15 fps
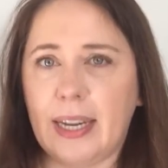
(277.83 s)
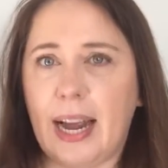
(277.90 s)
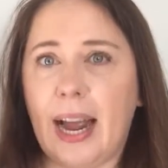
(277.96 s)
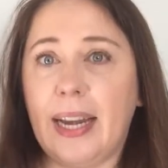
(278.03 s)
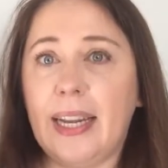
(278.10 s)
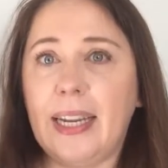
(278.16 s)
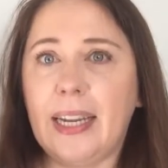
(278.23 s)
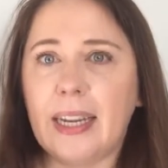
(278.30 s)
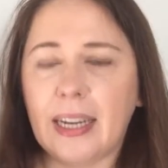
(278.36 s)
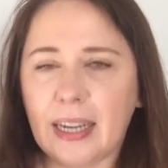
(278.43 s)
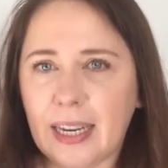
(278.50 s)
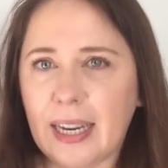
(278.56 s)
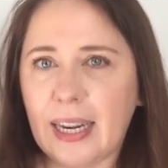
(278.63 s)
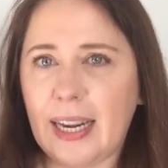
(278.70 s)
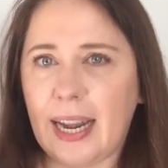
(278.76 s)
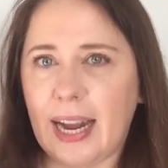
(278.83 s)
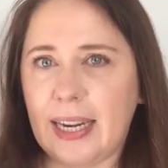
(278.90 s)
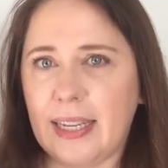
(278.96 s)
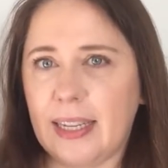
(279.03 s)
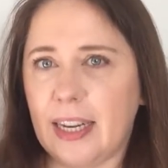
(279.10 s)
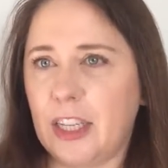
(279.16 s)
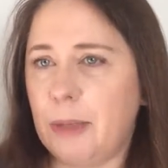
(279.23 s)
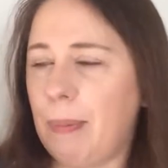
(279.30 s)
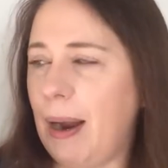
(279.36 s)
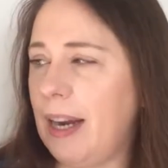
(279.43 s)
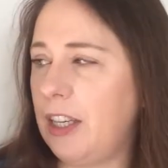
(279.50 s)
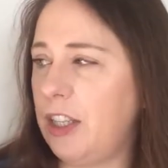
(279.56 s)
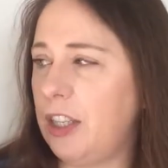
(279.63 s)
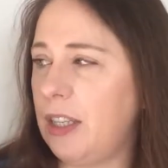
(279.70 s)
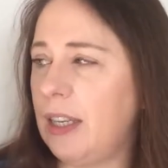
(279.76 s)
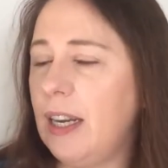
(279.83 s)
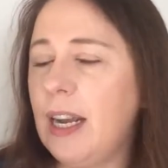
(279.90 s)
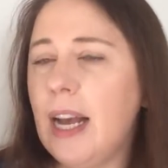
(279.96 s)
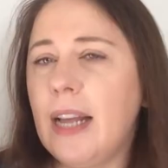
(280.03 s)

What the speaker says: and he clearly had such passion